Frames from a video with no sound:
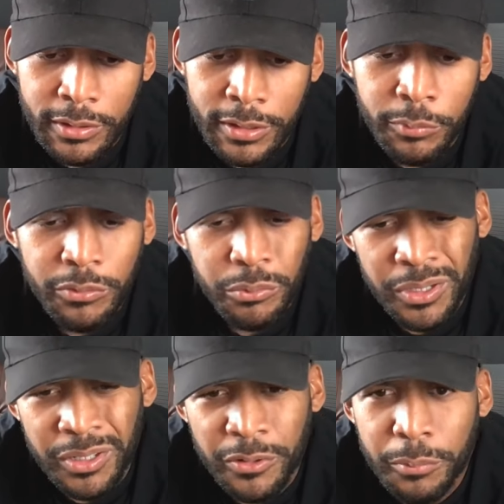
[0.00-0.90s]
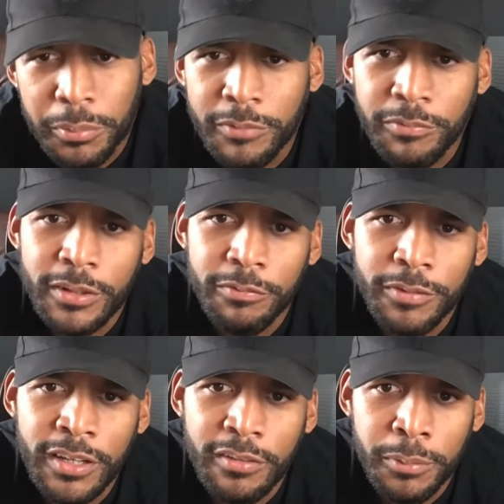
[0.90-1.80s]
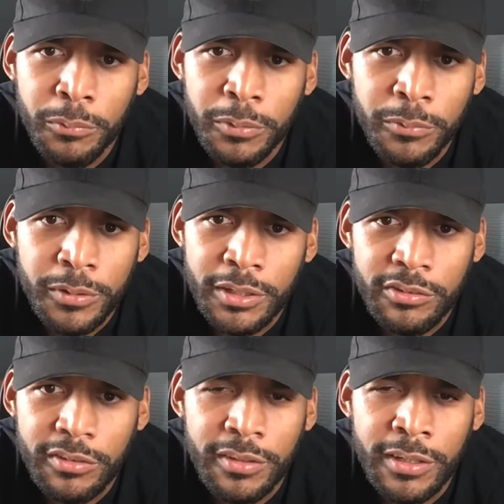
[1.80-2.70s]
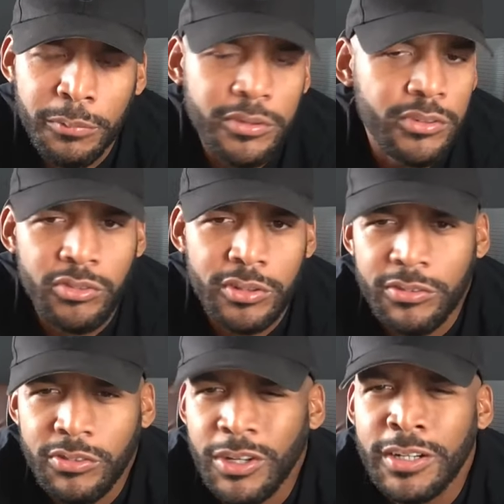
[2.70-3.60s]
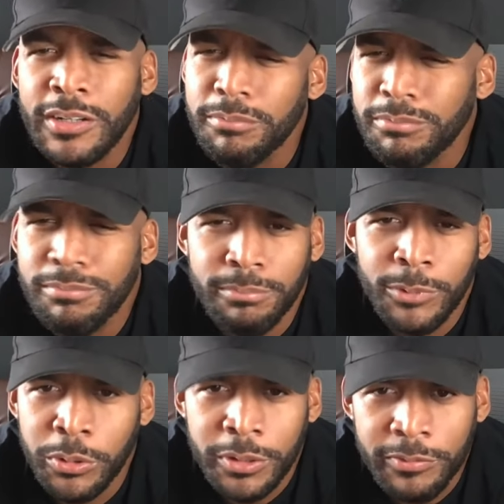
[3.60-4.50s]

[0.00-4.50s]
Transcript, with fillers: he was doing a little bit of VFX, but we really just said we should just start doing the